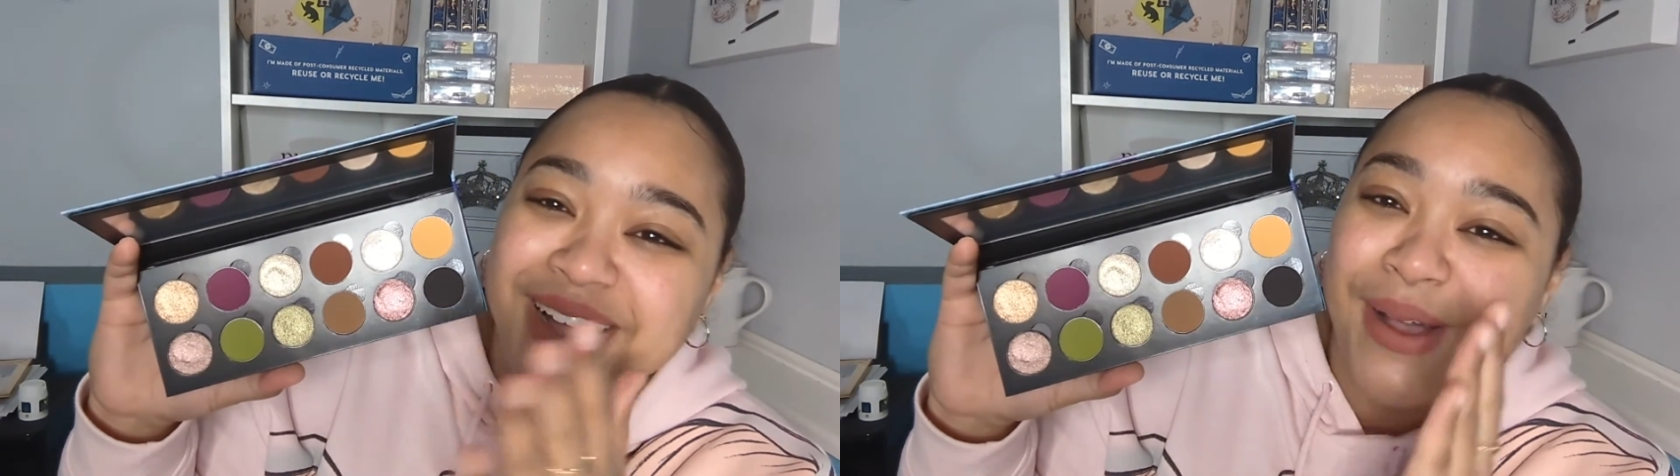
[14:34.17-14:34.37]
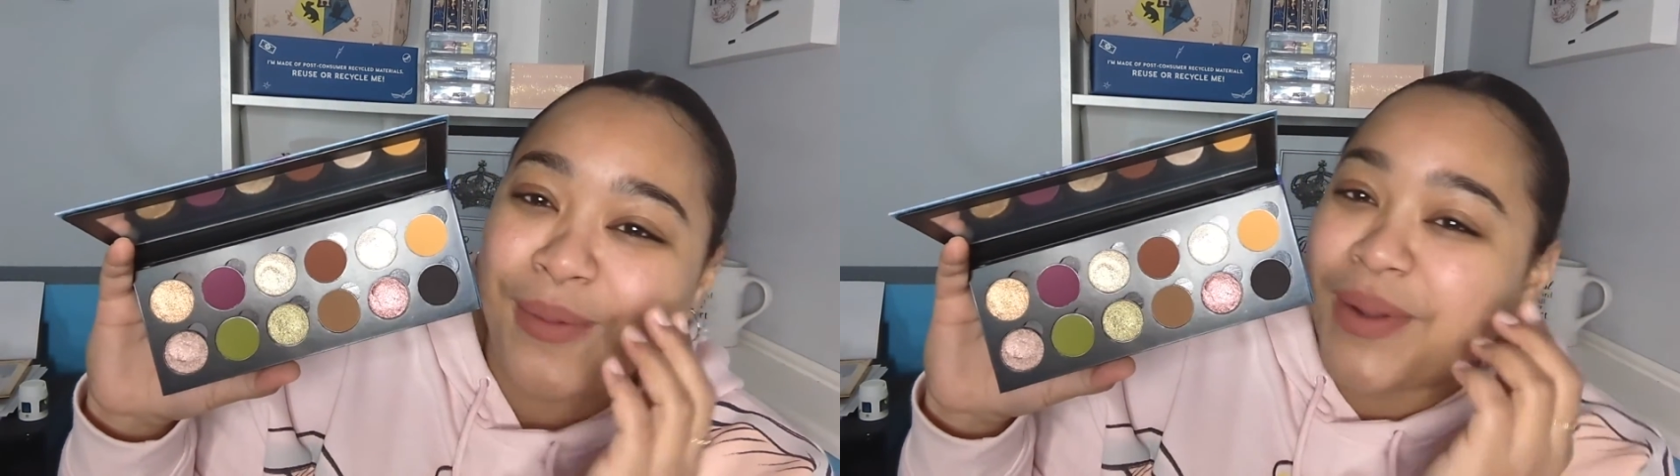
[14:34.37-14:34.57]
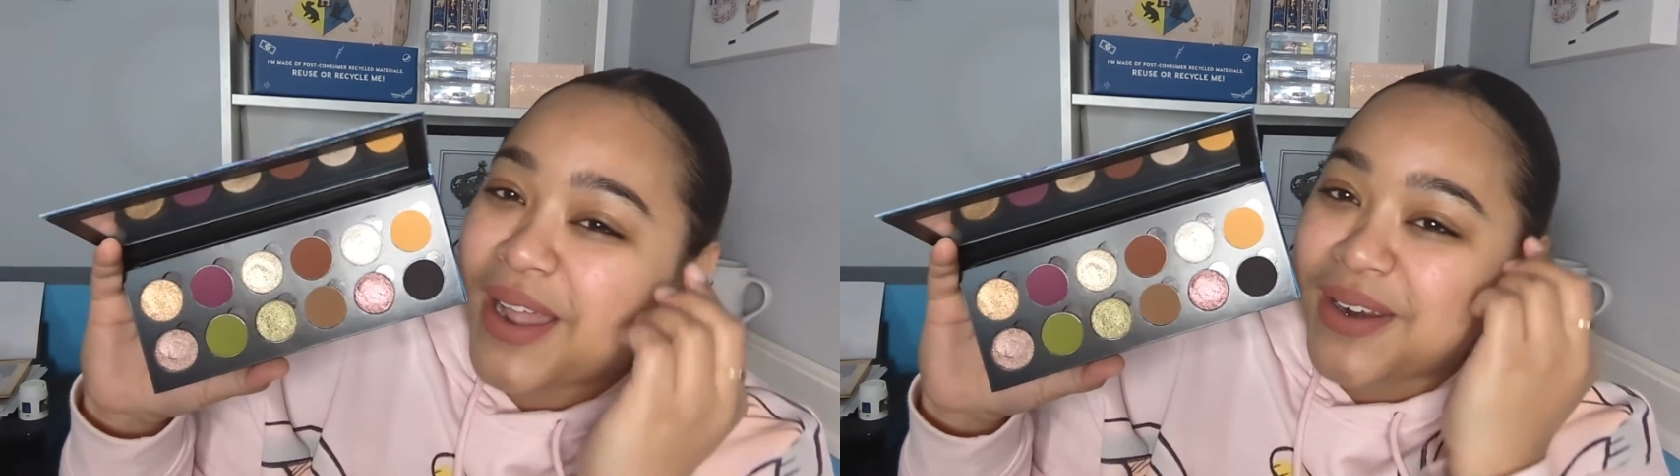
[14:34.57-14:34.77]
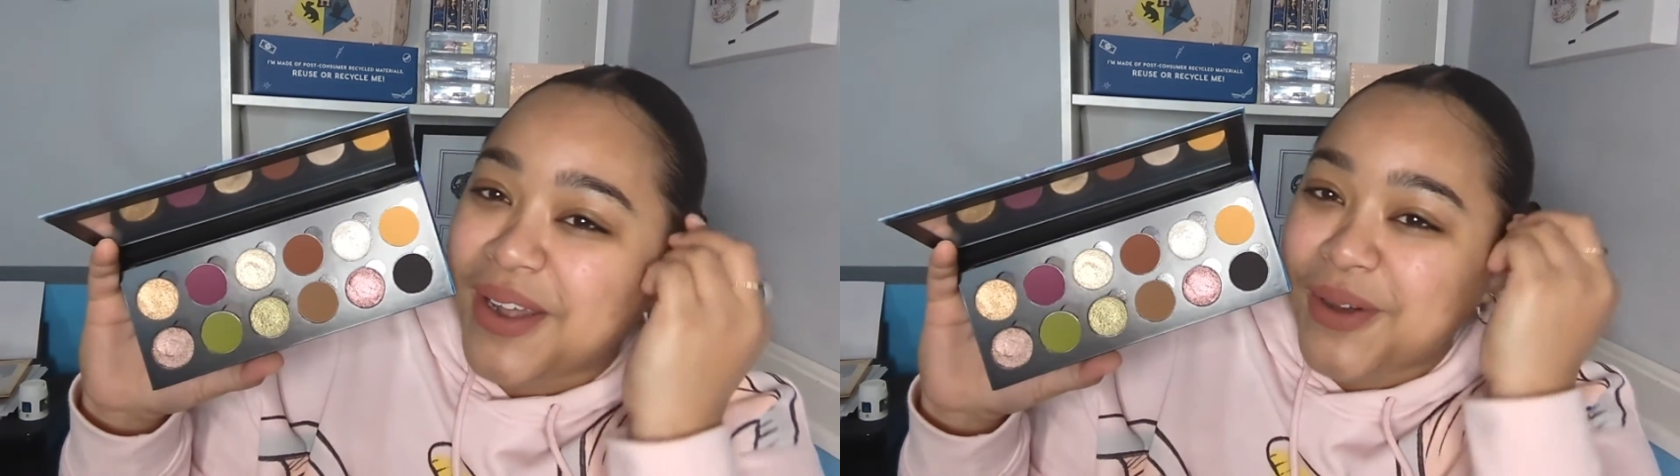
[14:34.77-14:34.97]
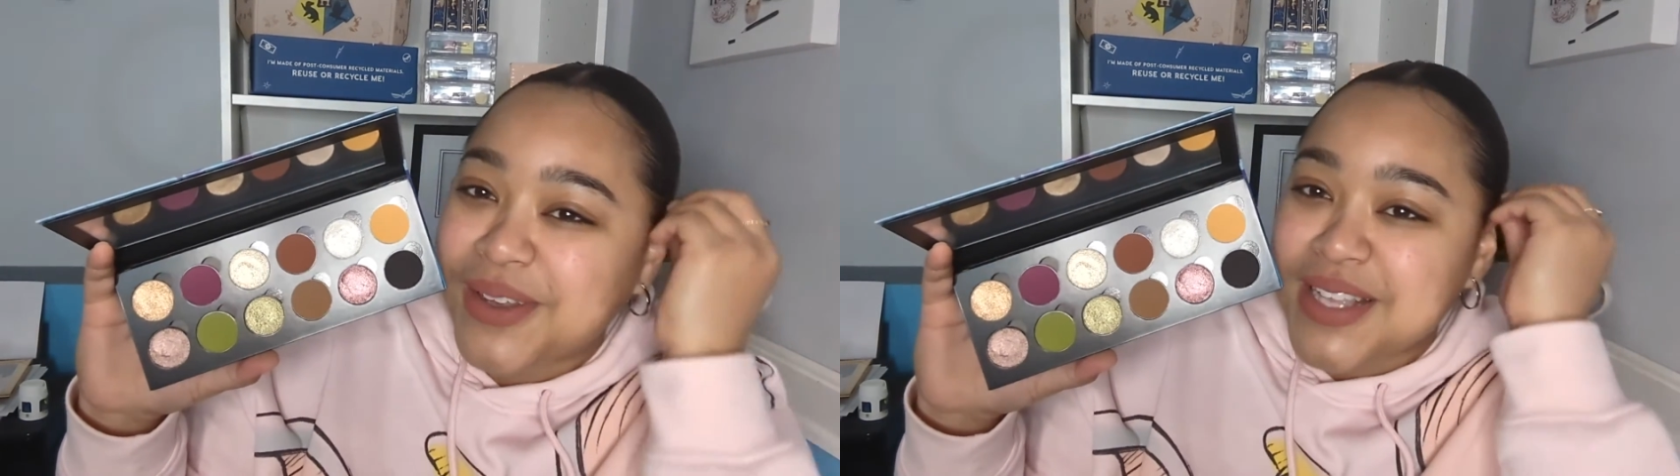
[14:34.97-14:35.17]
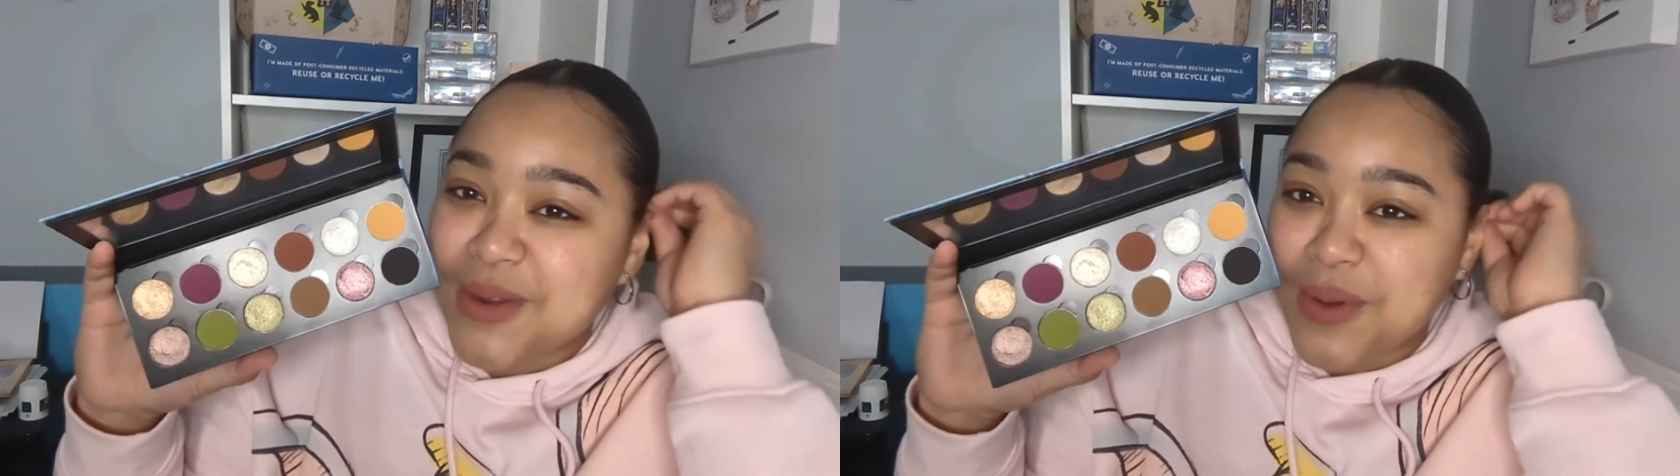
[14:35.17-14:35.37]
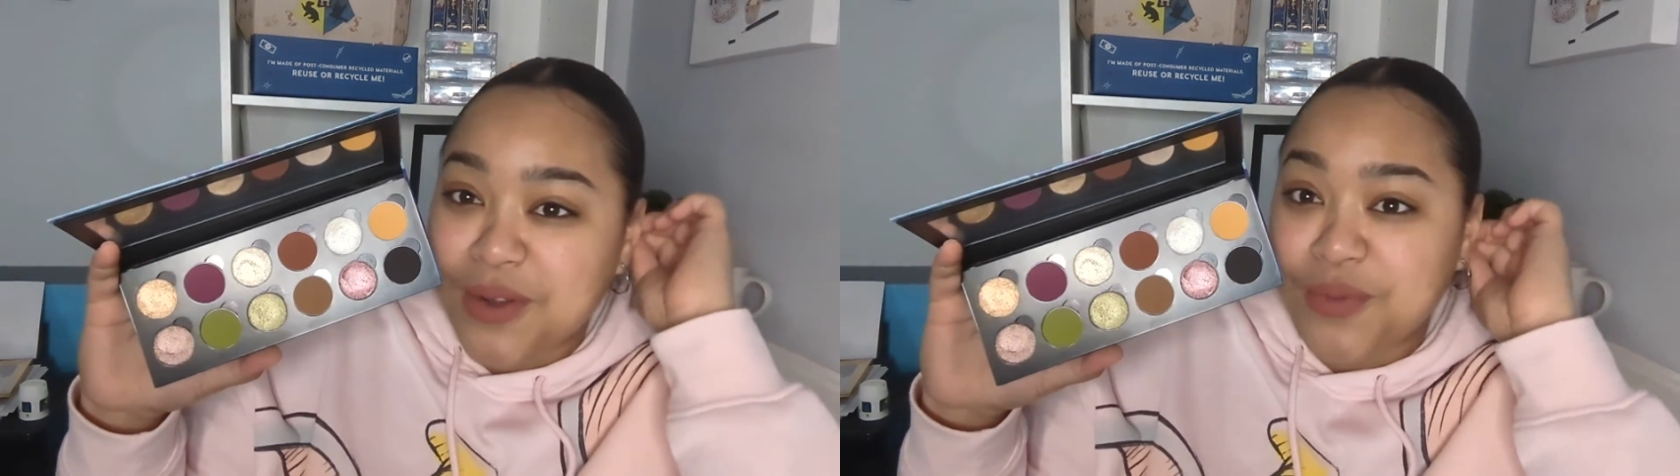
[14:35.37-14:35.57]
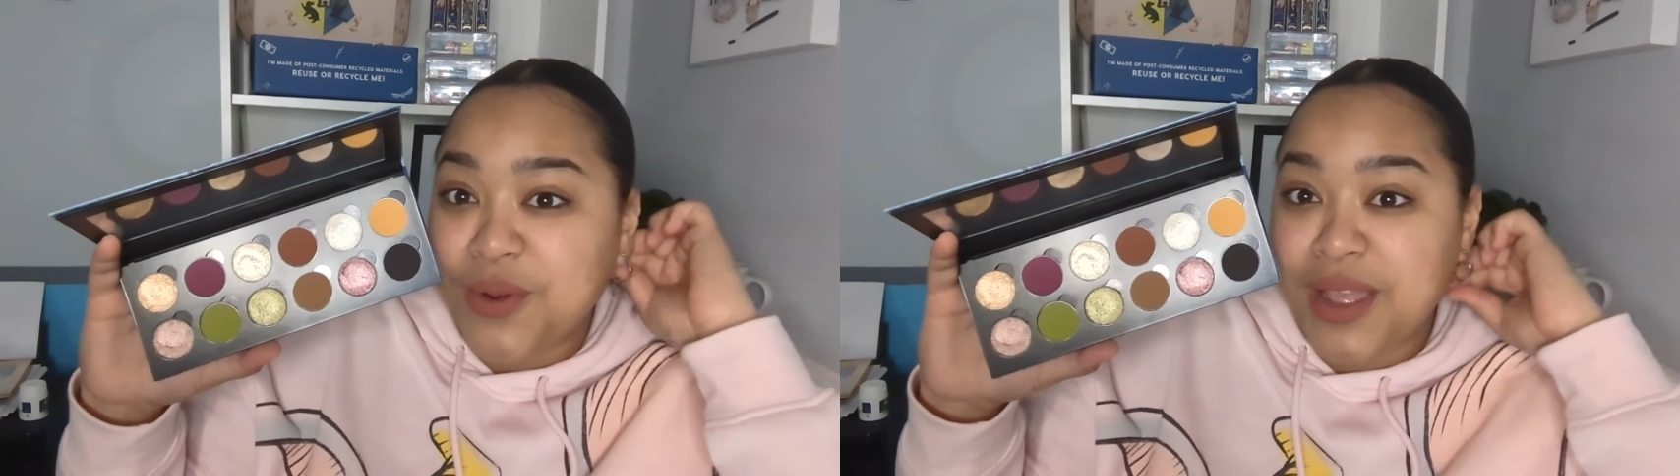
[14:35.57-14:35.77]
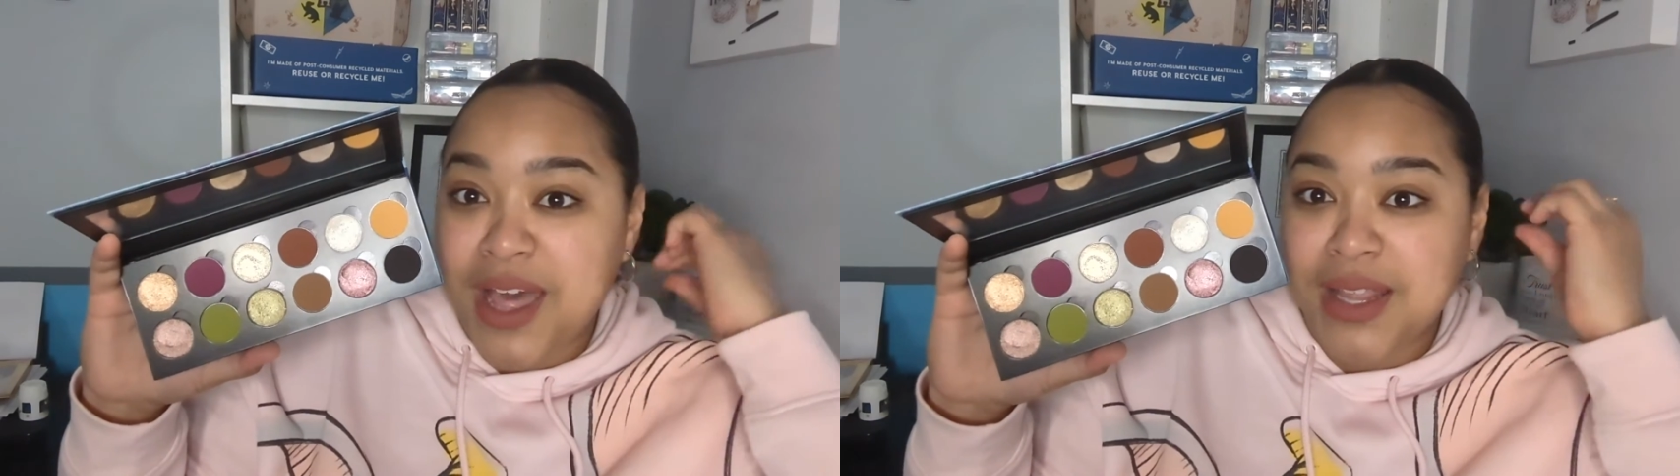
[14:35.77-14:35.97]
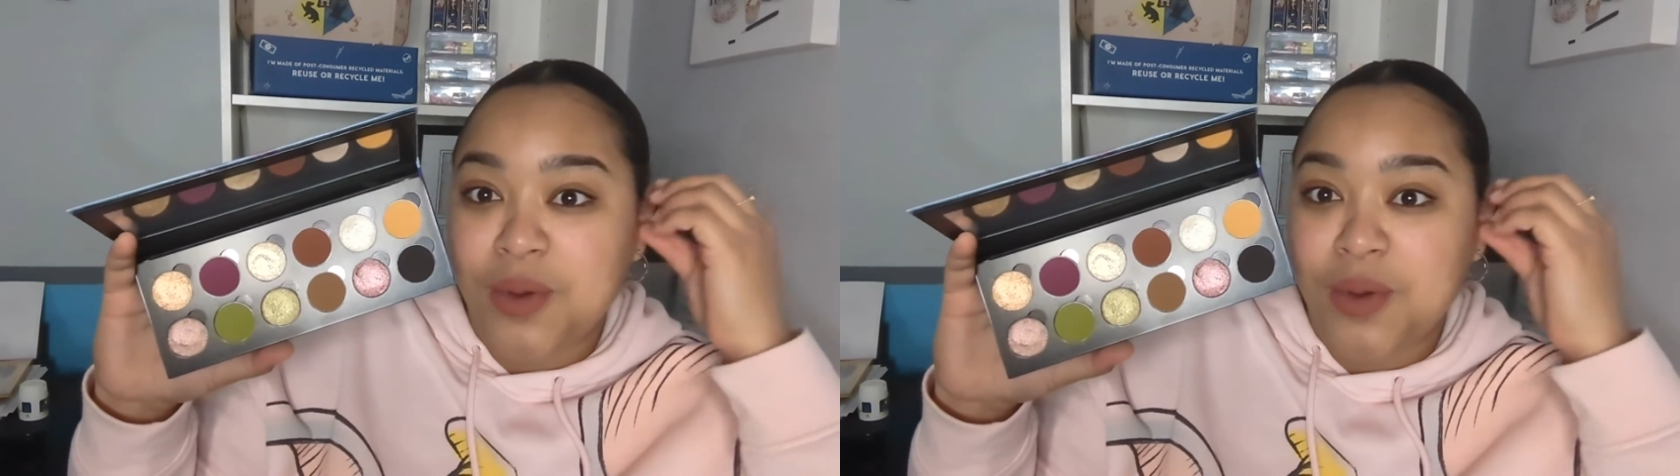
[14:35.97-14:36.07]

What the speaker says: but I don't know, because I don't want to forget,